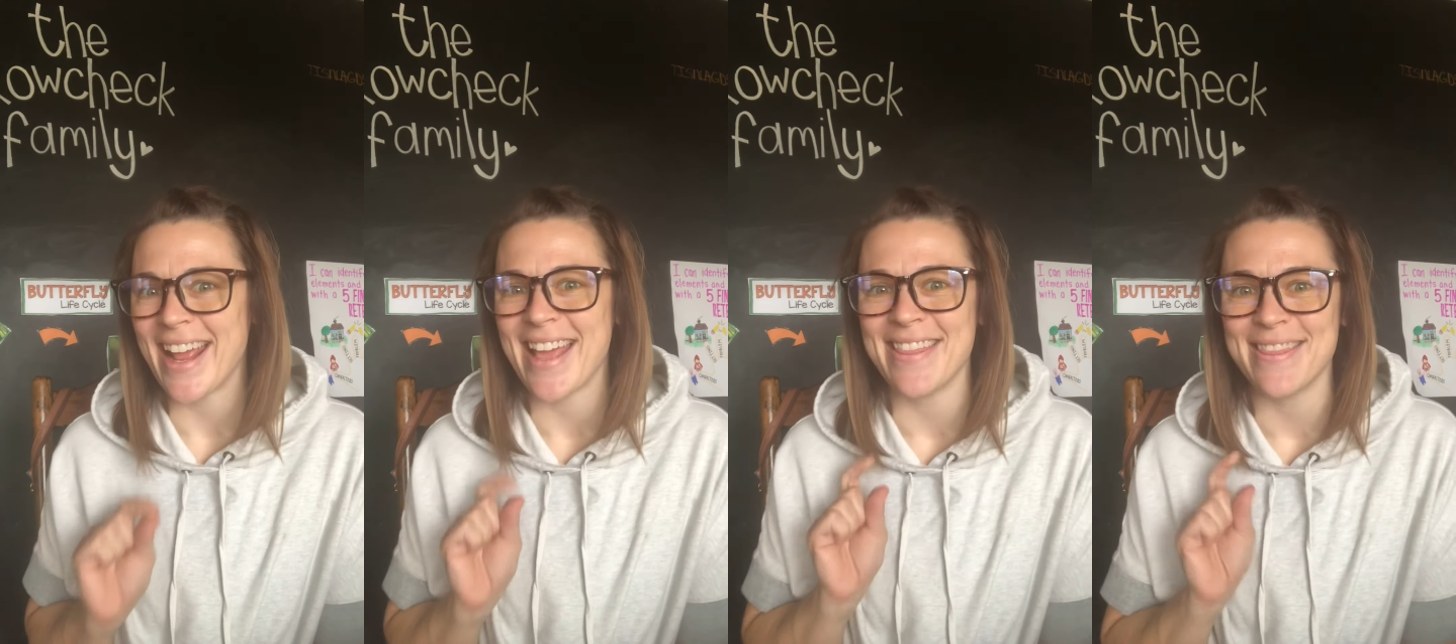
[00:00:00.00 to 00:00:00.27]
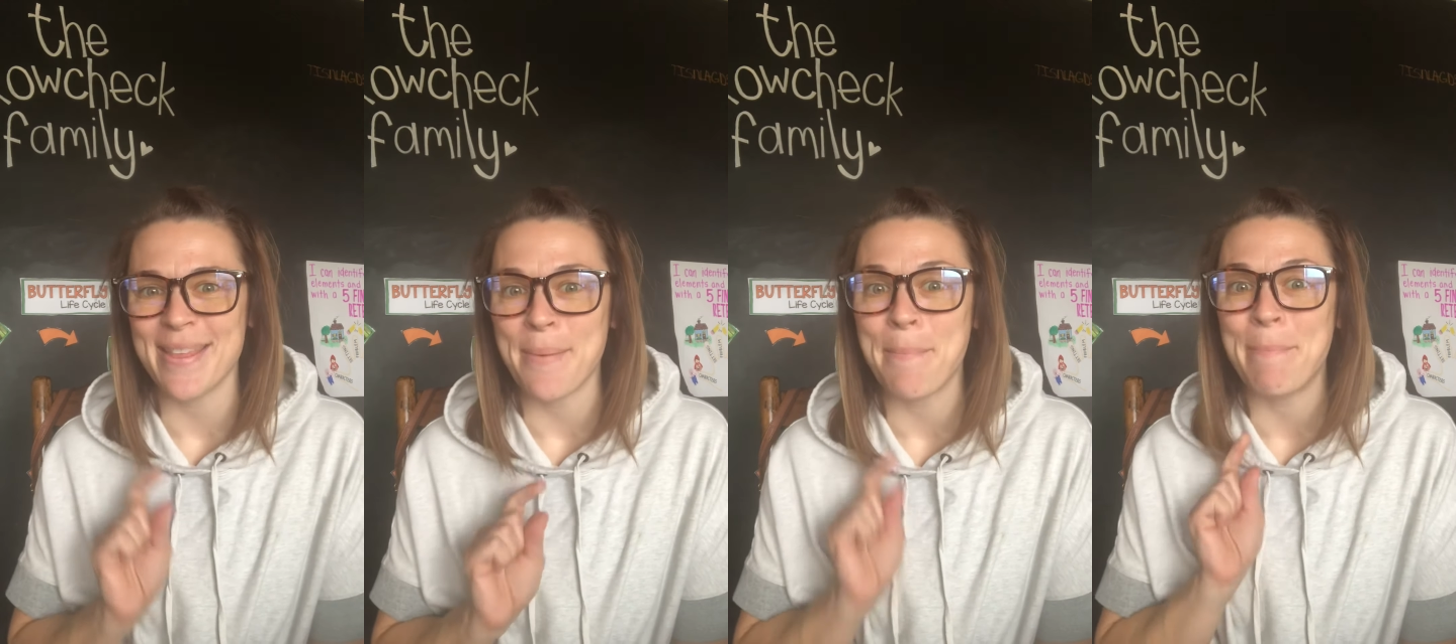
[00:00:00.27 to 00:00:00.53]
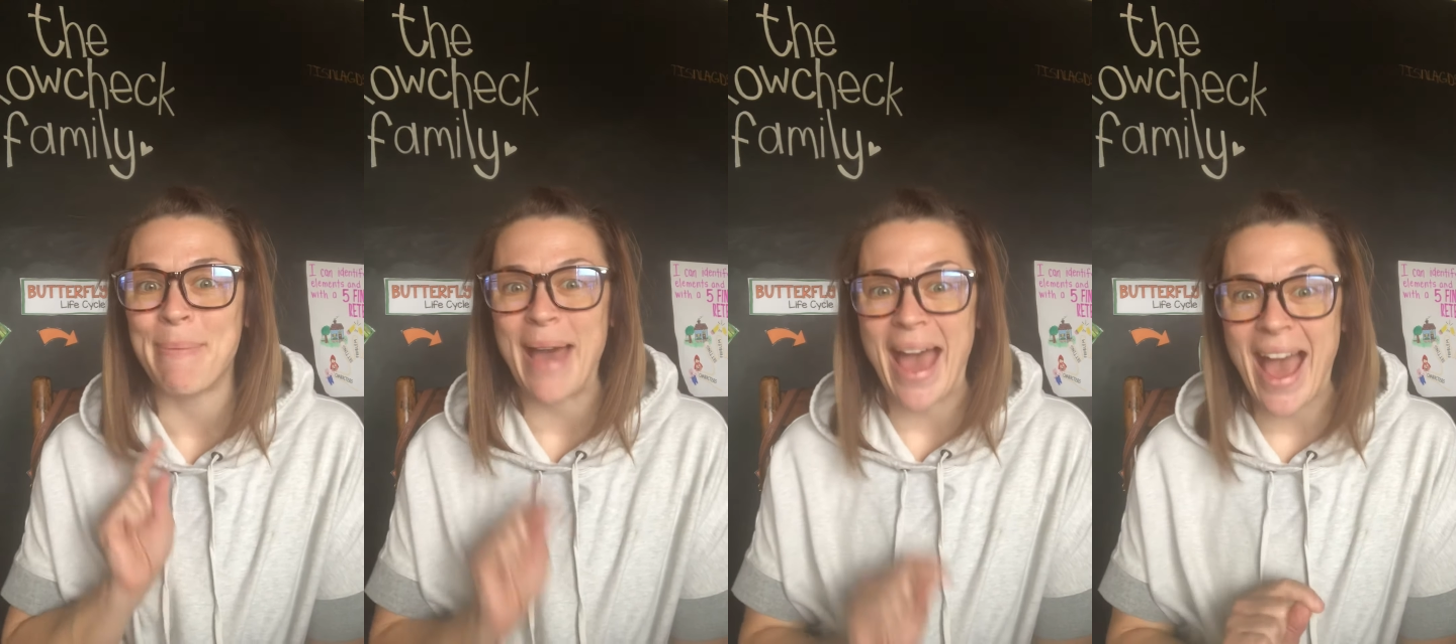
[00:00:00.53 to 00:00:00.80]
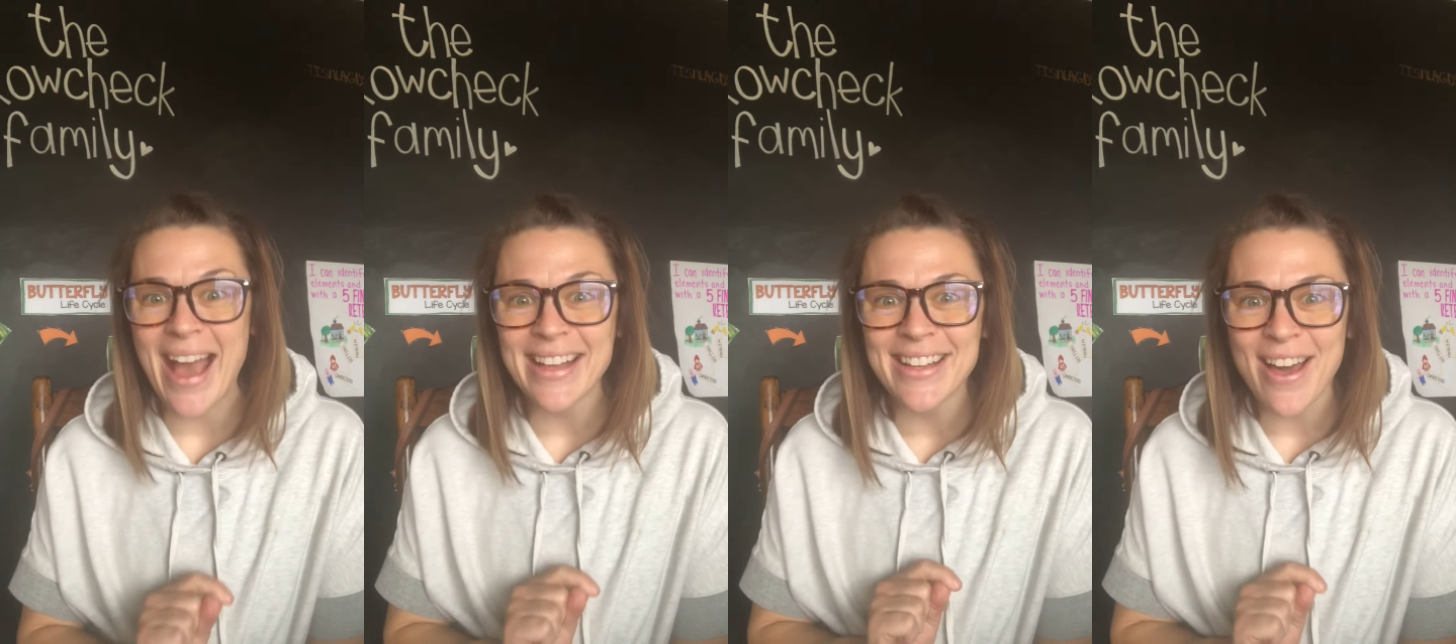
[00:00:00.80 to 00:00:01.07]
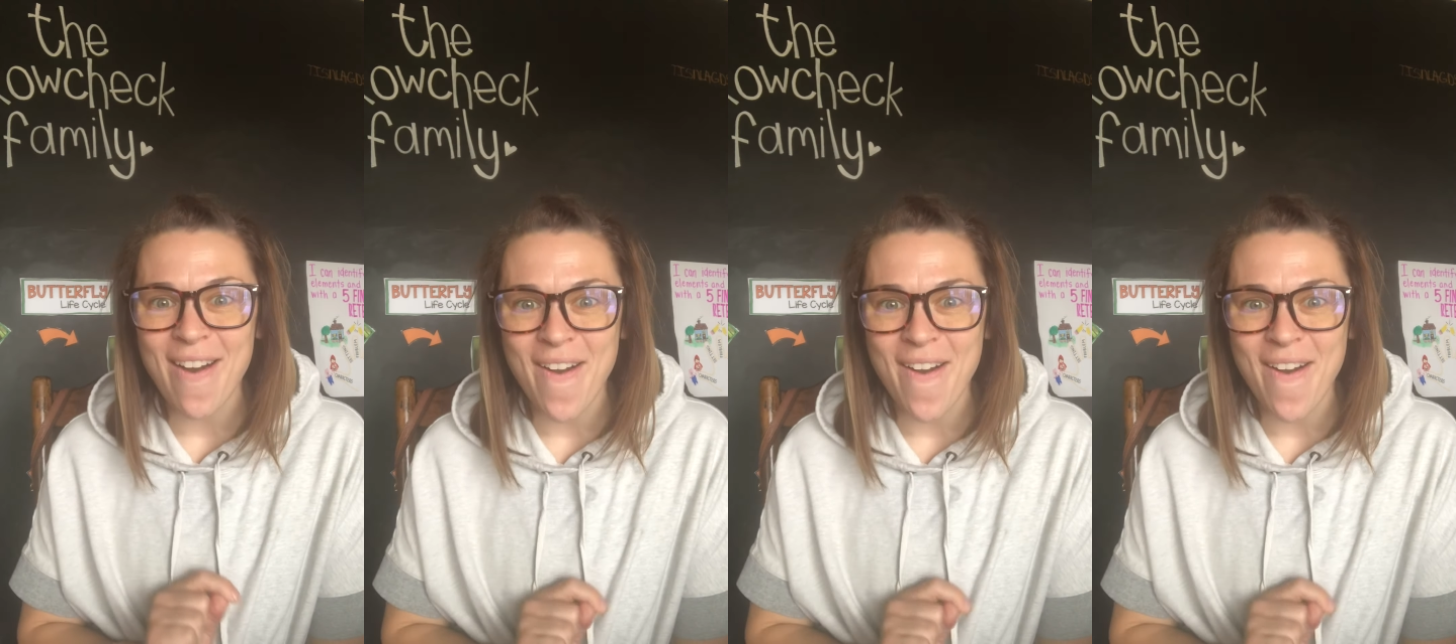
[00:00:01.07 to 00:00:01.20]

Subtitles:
in the back